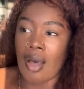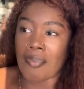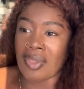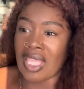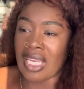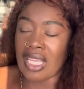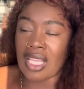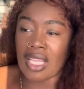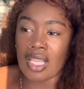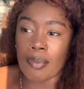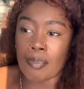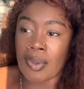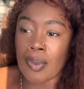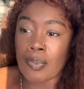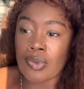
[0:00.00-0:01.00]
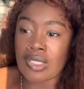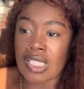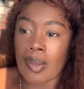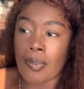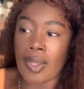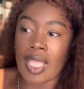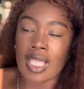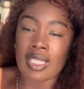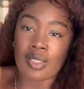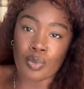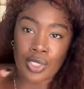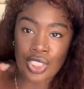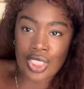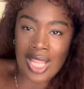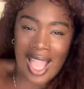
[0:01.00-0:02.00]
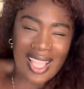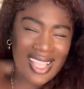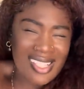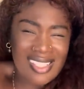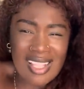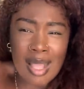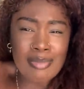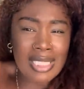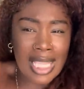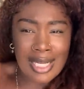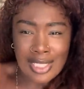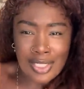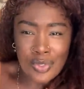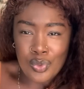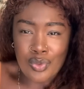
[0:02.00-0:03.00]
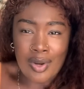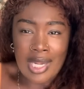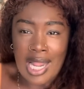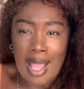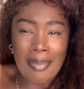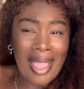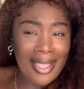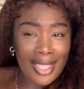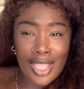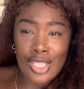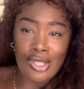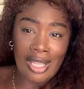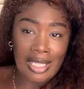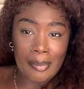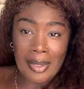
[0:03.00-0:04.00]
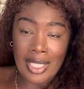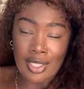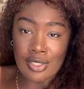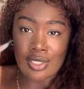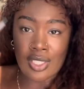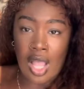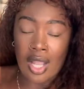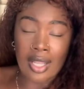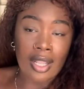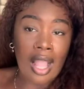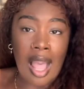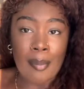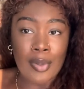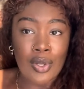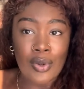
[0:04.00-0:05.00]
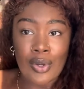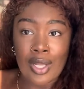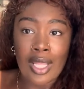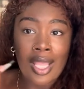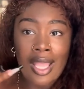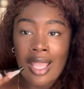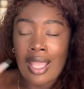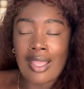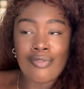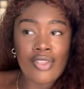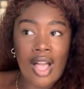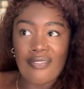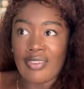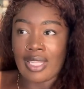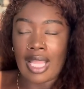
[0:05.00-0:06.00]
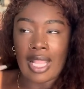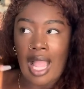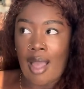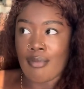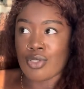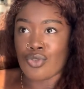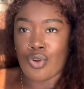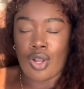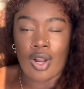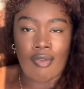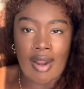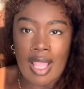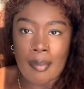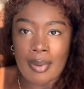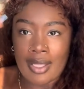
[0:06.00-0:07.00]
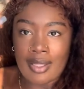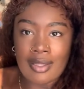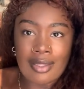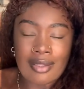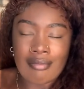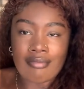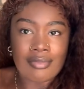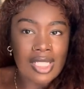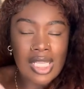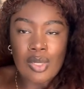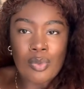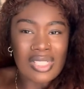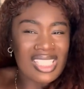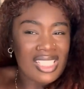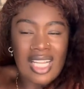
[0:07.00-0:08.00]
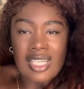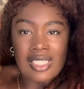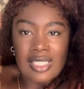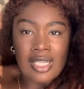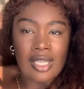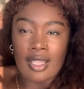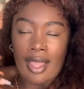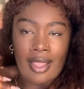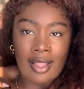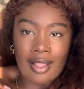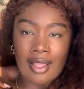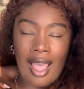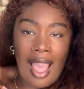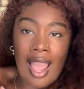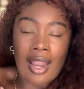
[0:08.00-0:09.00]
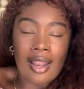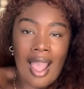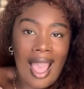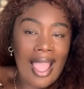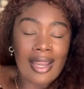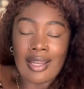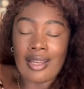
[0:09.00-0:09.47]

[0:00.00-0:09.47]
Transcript: getting people's opinions, which I guess I'm technically doing right now. I'm not getting y'all opinions. Y'all can comment on if y'all feel like I was wrong or right, but what's done is done. Like, I